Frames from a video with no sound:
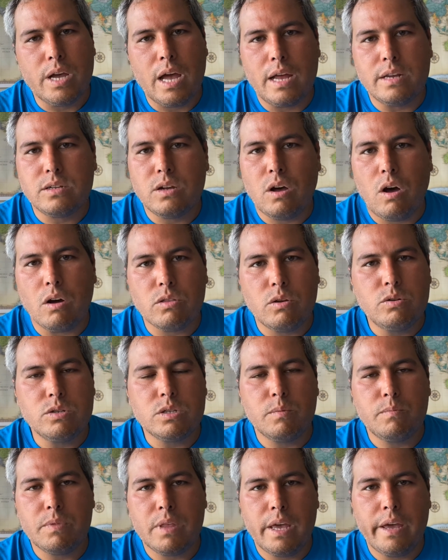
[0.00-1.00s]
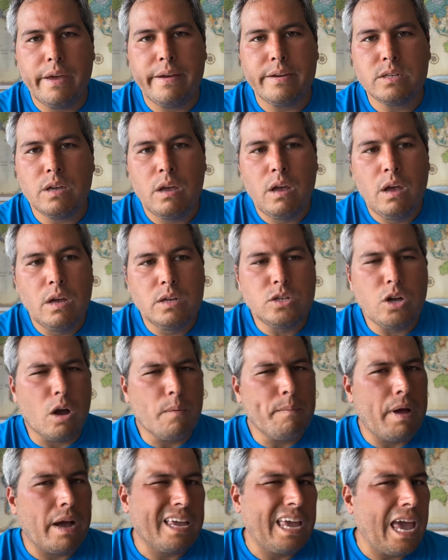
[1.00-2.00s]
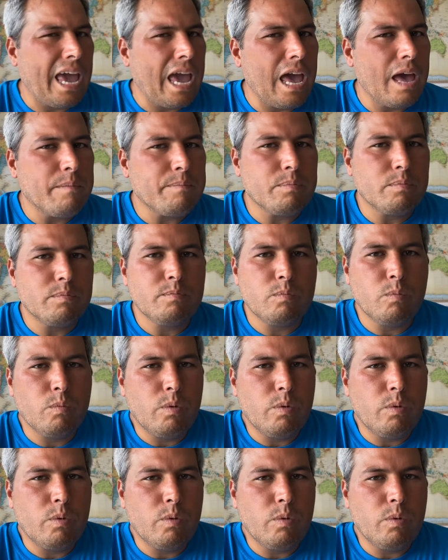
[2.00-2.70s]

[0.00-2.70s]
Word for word: can kind of talk through some things, talk about camp,